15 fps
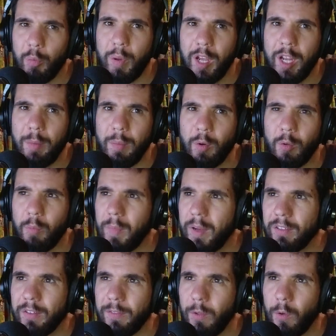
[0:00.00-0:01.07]
people
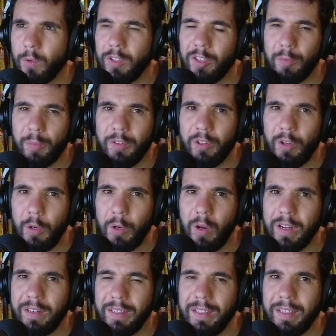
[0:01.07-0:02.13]
must have thought this was a good
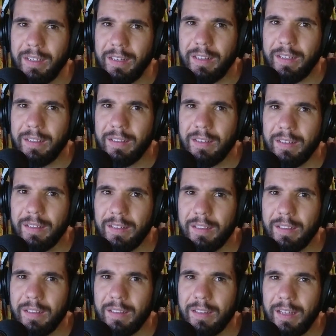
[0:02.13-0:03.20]
idea.
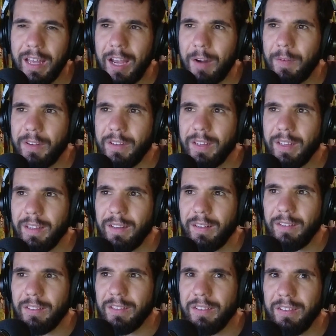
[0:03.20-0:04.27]
How
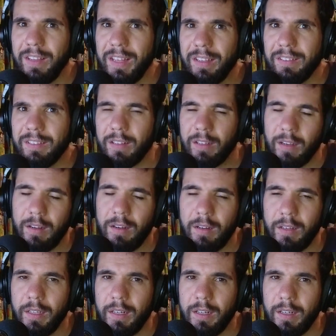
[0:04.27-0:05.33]
ridiculous is this? Like, oh,
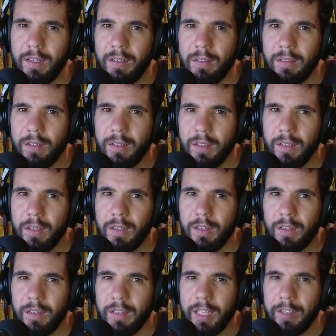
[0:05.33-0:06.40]

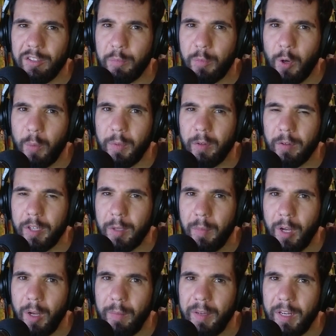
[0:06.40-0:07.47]
it's popular at the
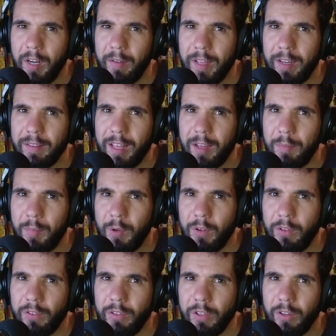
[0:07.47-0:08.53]
moment. That
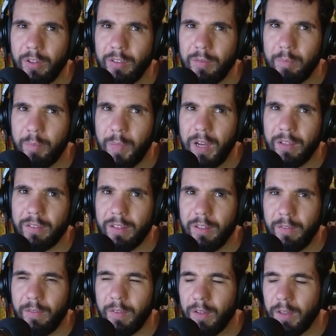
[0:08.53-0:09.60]
person who got
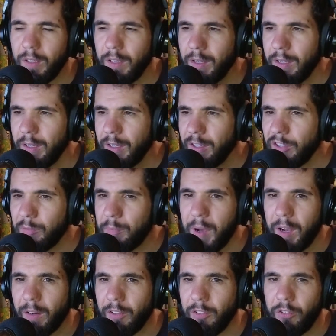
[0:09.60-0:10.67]
busted for
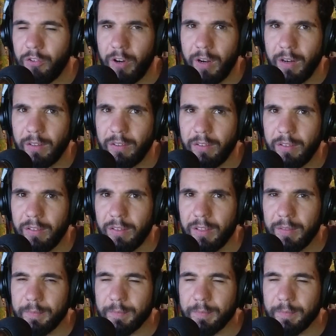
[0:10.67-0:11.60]
smuggling drugs